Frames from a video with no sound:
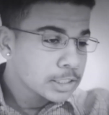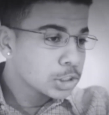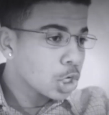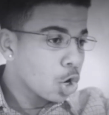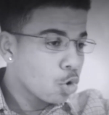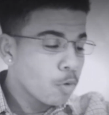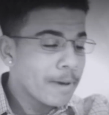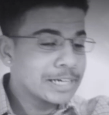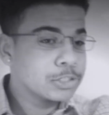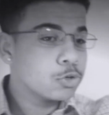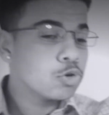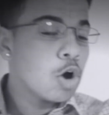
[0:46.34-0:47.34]
so make
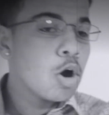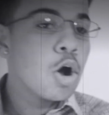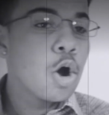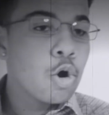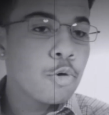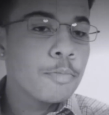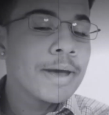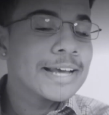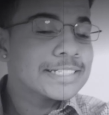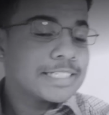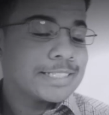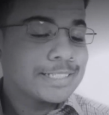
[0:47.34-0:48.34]
sure you go home
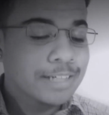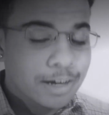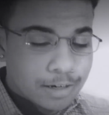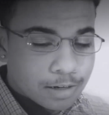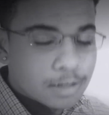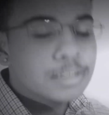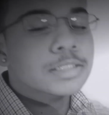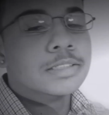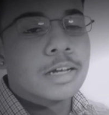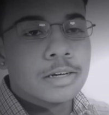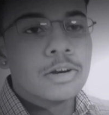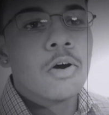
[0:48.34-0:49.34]
and study, study